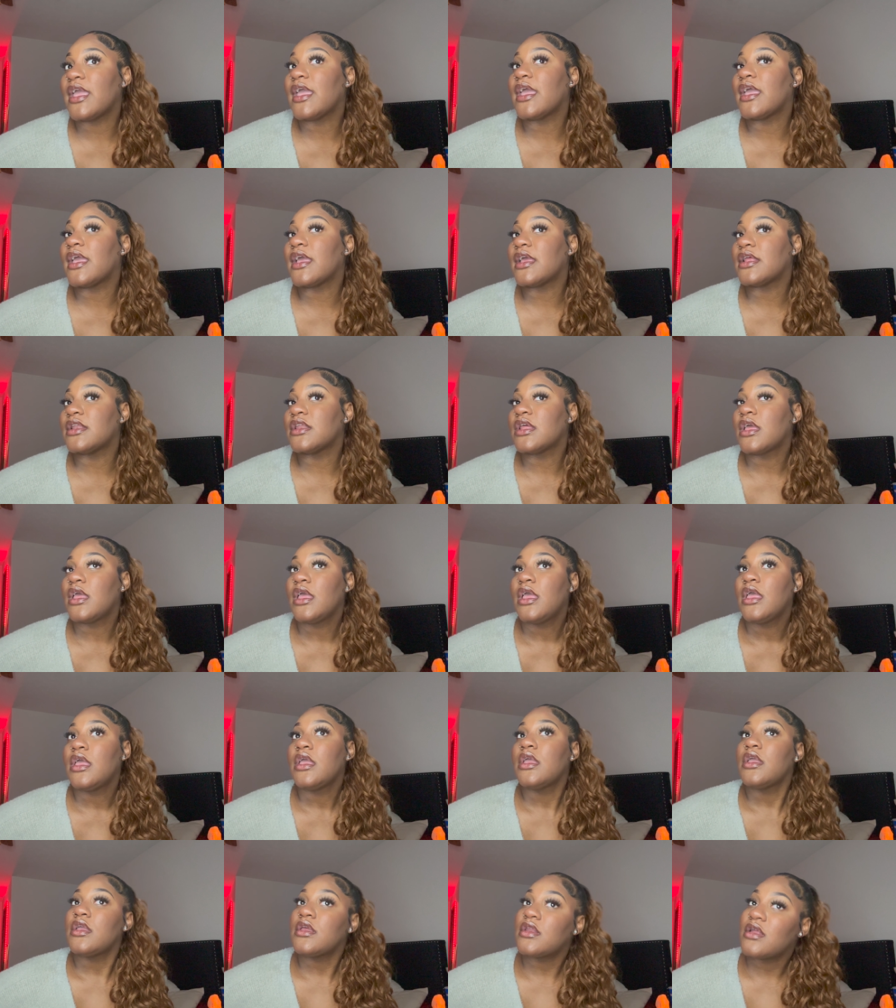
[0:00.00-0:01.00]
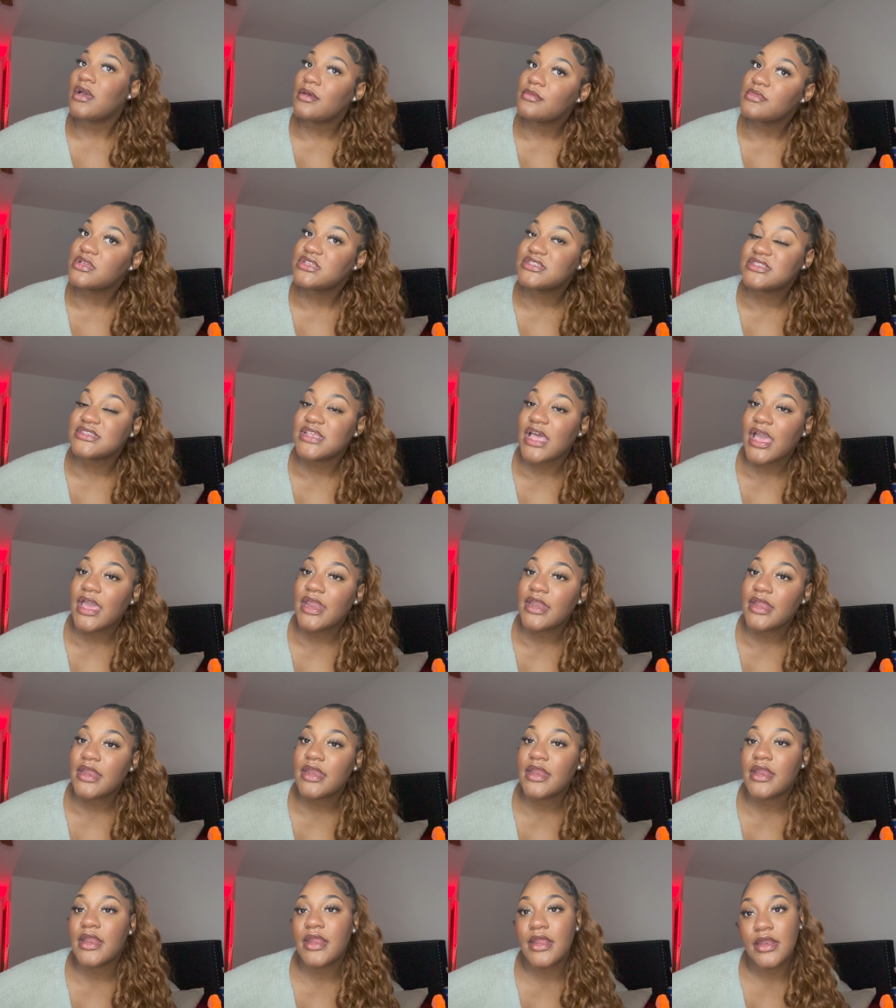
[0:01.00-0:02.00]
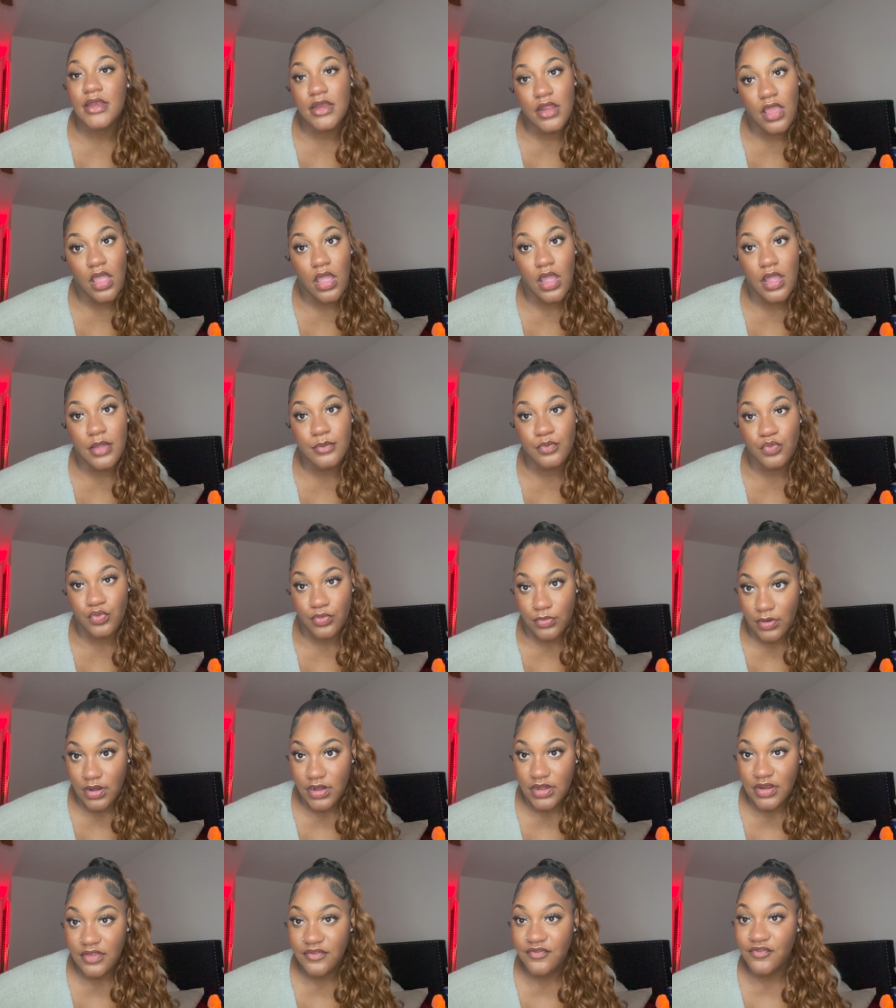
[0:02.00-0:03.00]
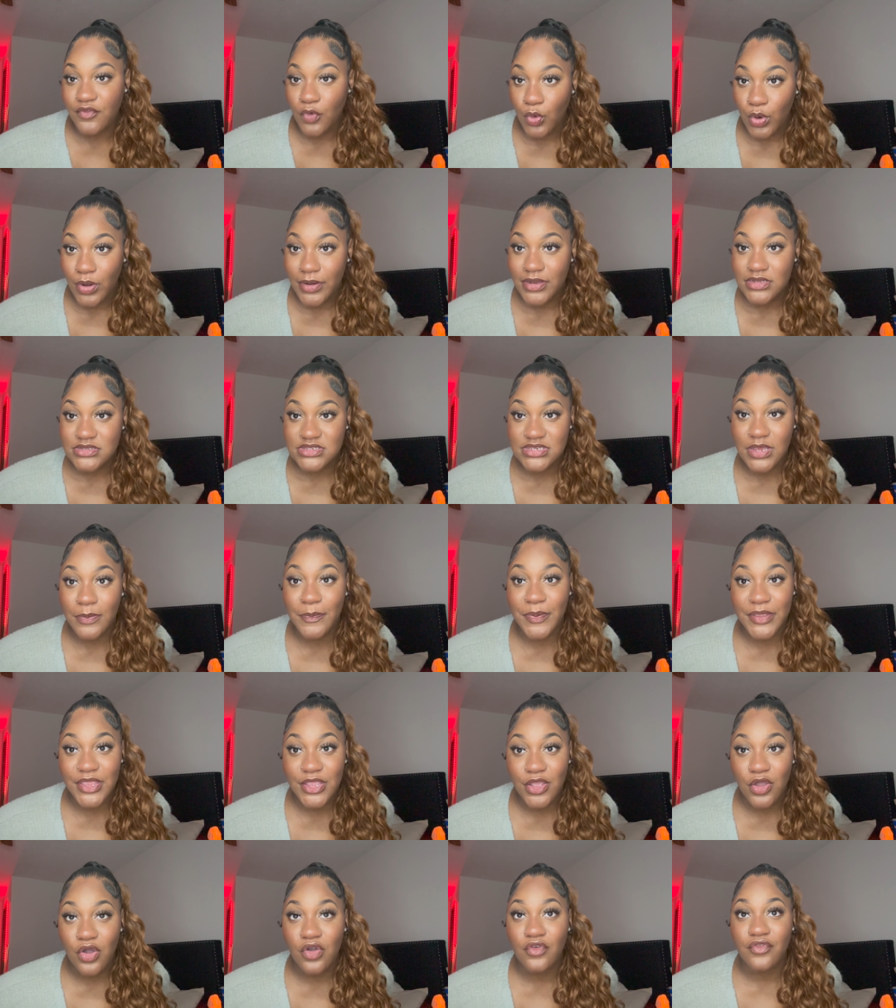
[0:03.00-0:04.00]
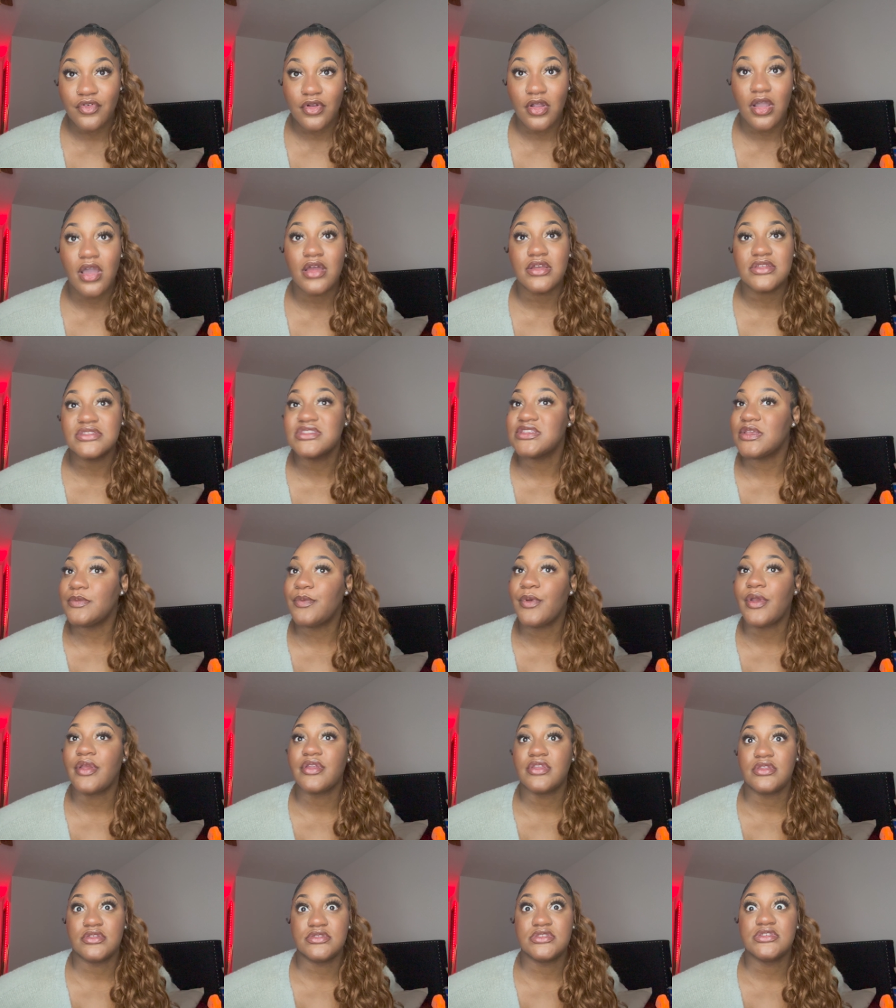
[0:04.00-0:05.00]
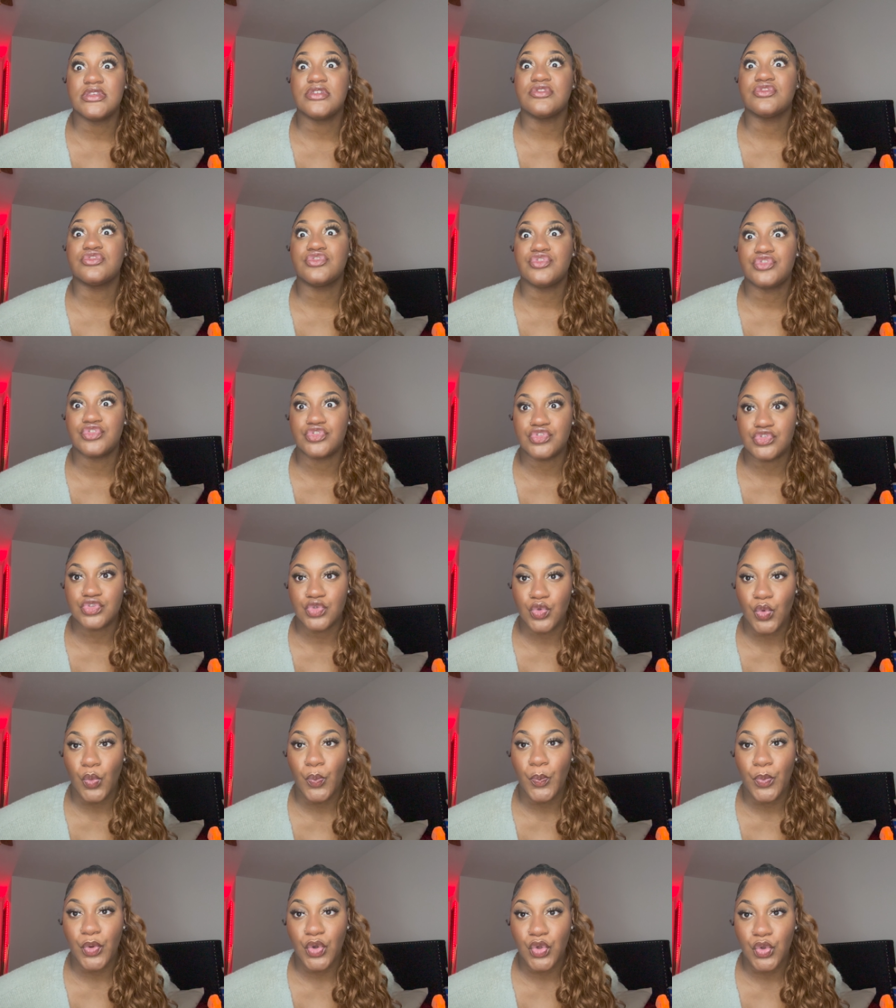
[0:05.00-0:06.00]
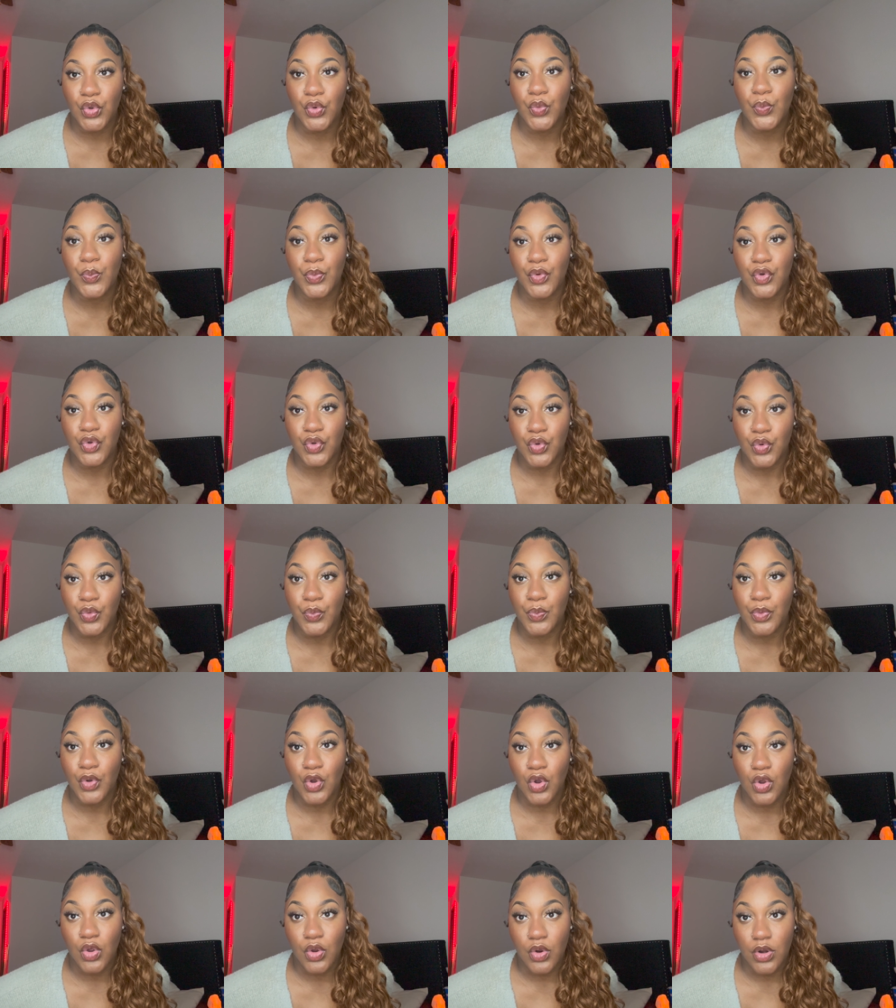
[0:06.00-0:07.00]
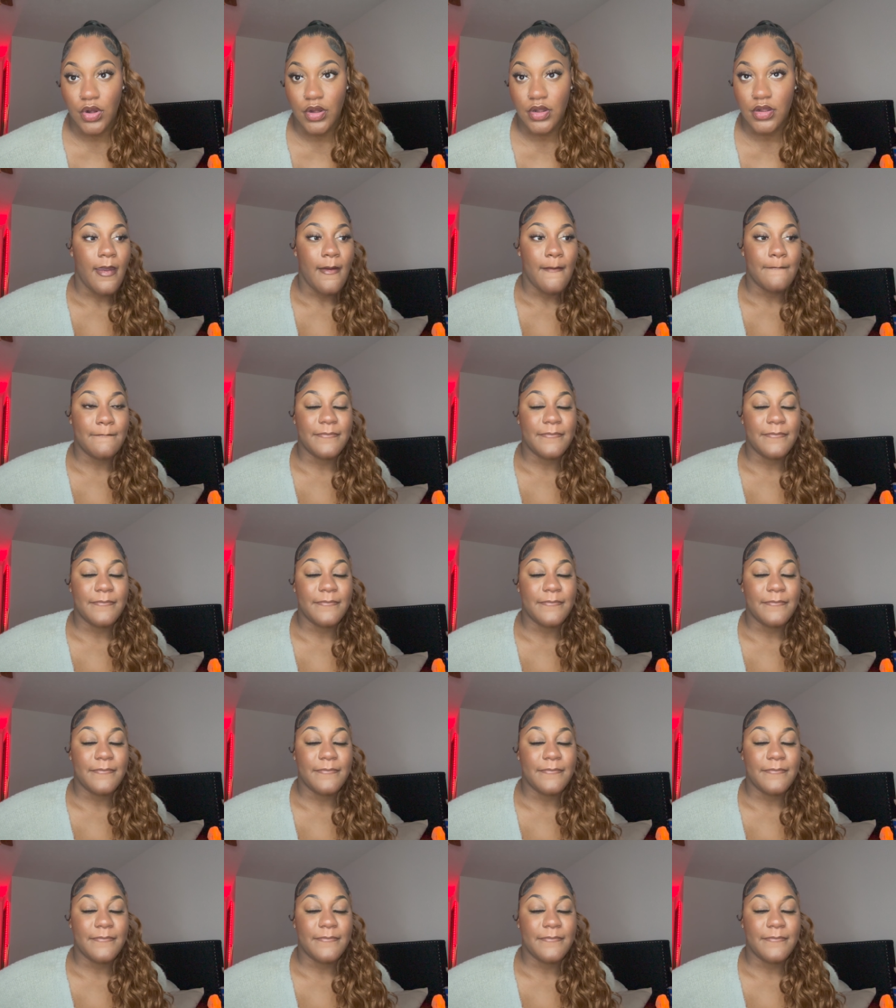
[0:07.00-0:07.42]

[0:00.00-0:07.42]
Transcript: And, you know, I'm excited and I'm ready for it to be over. Honestly, pregnancy is super duper duper hard.